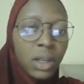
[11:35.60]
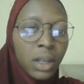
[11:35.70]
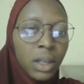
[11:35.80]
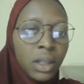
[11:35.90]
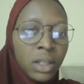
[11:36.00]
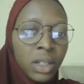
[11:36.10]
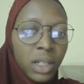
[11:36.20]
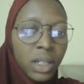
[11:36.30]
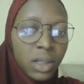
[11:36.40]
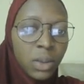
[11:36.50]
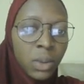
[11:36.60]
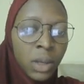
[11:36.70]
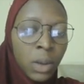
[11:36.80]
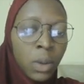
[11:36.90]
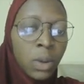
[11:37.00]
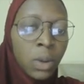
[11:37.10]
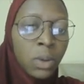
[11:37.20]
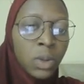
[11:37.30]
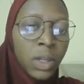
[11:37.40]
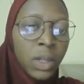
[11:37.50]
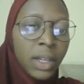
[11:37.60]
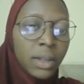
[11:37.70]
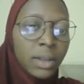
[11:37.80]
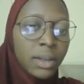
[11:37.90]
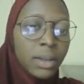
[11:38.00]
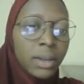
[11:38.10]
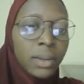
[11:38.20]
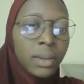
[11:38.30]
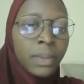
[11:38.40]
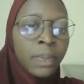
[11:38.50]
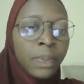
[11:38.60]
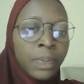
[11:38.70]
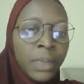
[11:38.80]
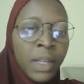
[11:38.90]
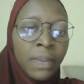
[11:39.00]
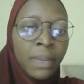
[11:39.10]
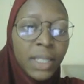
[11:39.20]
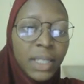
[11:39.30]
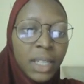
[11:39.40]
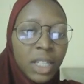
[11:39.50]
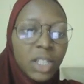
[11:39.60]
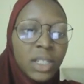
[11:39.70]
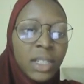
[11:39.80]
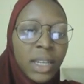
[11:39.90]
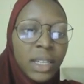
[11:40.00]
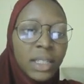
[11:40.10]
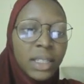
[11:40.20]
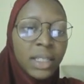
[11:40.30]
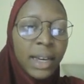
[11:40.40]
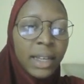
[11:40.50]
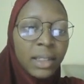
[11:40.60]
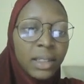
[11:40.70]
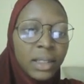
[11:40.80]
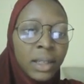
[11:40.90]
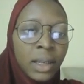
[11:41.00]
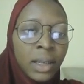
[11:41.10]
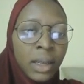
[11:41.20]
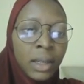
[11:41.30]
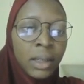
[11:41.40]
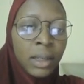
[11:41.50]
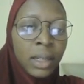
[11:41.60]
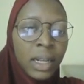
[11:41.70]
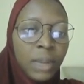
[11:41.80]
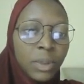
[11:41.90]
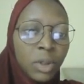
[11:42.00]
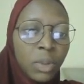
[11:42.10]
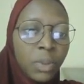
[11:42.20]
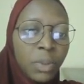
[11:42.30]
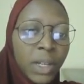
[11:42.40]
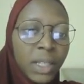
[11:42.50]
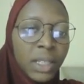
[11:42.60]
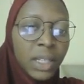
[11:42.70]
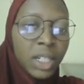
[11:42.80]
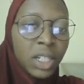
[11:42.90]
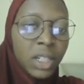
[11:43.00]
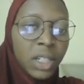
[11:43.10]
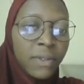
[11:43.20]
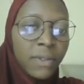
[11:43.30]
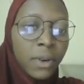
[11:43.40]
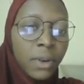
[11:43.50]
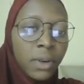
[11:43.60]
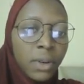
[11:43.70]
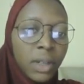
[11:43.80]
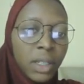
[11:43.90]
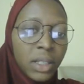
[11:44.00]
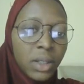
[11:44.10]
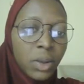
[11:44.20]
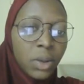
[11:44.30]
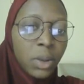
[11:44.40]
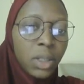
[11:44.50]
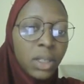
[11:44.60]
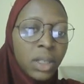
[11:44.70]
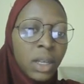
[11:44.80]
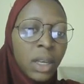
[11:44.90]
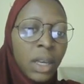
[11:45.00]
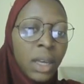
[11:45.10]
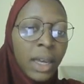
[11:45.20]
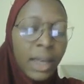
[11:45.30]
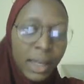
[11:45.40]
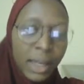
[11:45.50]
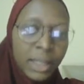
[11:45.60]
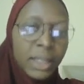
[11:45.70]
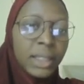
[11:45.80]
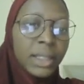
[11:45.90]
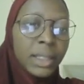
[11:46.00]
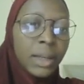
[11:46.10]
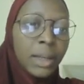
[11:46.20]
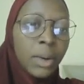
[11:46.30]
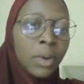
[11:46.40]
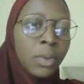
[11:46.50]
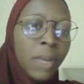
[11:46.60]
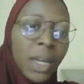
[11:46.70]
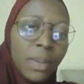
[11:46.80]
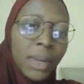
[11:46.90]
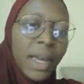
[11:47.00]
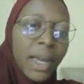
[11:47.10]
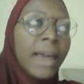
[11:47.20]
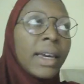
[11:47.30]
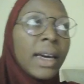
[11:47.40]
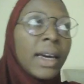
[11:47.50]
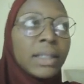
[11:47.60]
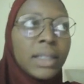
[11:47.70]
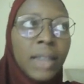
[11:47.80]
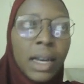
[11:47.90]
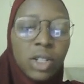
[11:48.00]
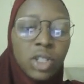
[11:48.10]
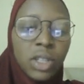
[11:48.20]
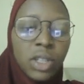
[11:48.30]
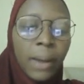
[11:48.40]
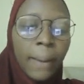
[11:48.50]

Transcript: Just we are going to get the message say that the laptop we are searching for is not exist, or maybe I can search the